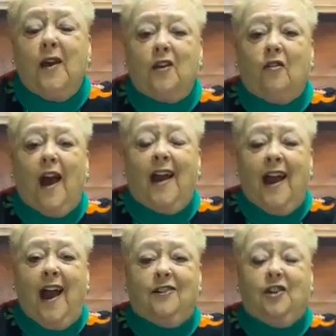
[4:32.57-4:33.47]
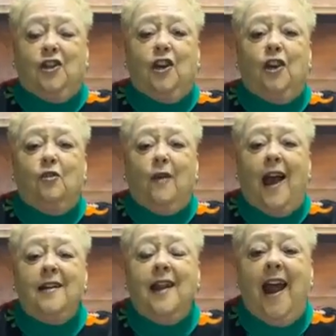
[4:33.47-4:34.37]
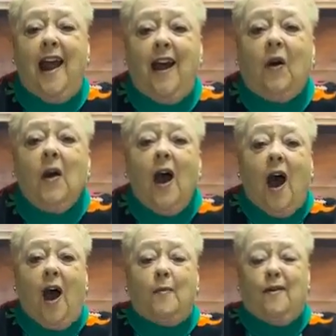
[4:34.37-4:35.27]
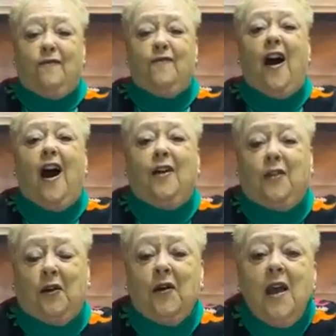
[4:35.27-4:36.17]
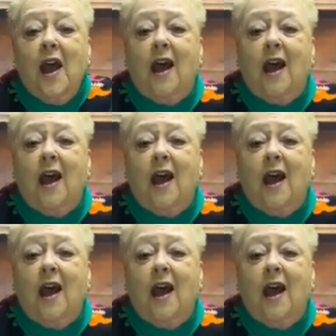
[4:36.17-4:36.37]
we cry out to you right now, Abba Father.